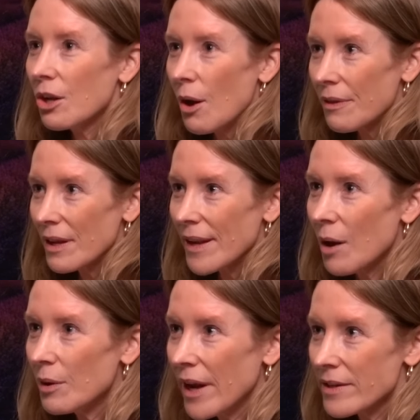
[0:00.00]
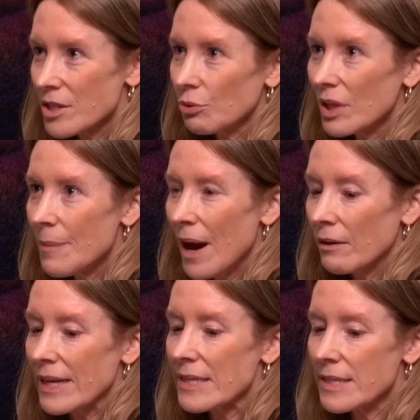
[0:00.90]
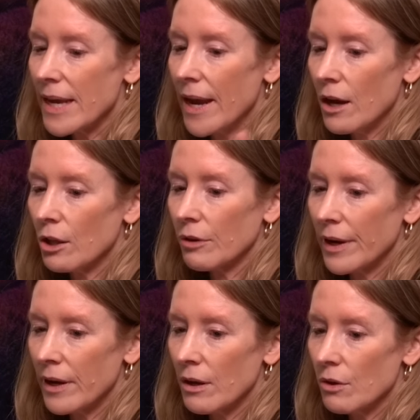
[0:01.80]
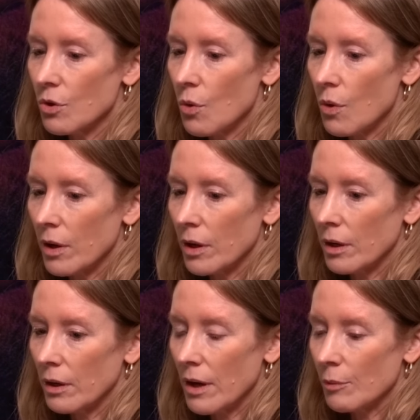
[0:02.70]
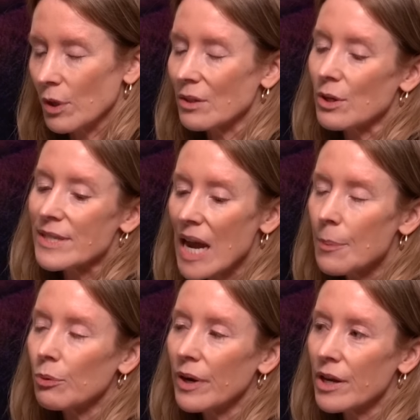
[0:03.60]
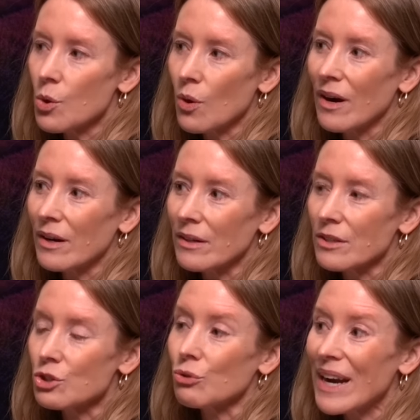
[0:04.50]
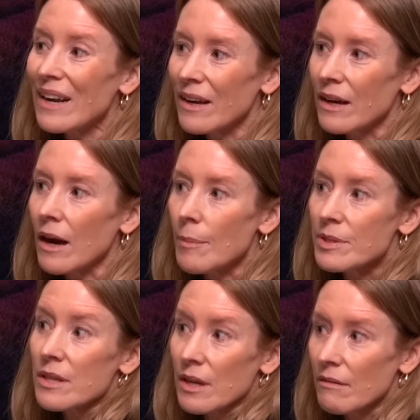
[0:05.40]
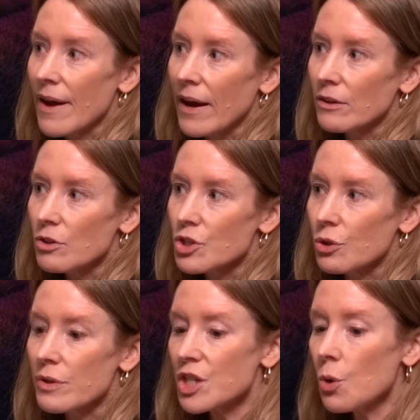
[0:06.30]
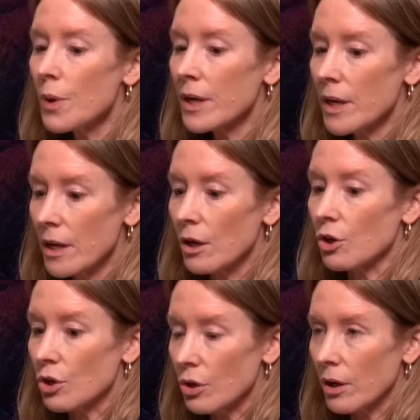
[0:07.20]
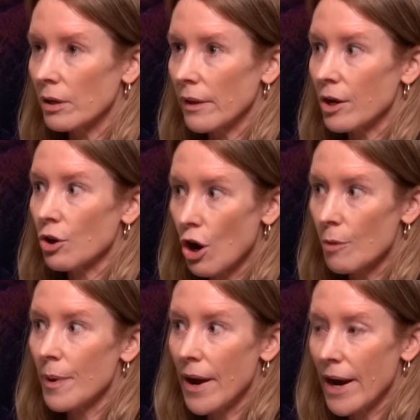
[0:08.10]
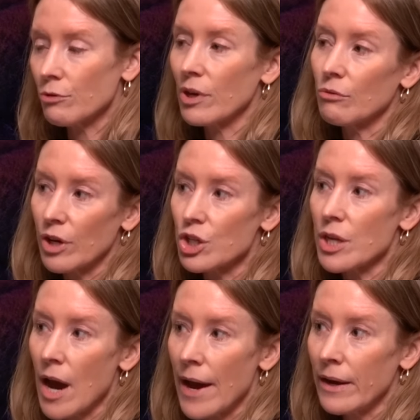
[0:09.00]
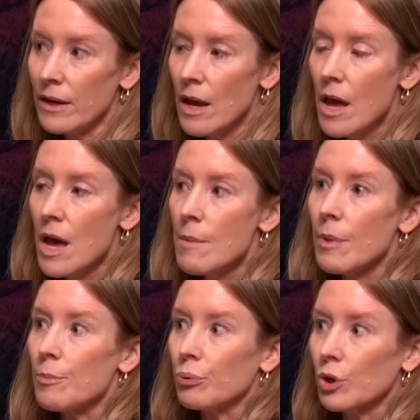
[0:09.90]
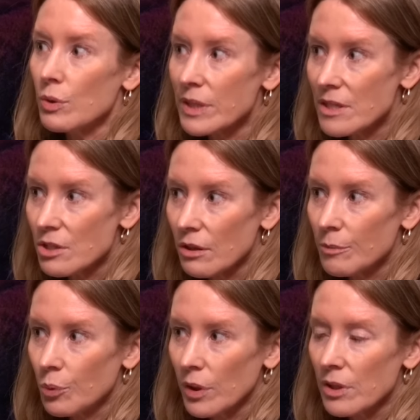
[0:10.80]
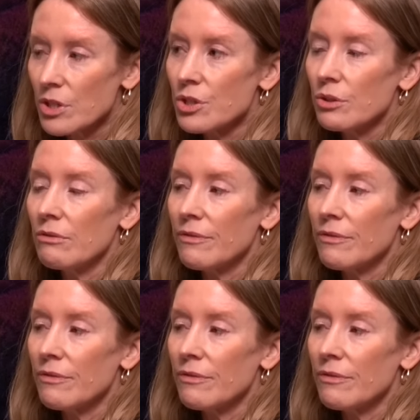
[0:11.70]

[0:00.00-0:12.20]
I think nowadays it's really about tailoring your or tapering your training up to the event. So you still want to eat a good carbohydrate-rich diet, but proteins are important too,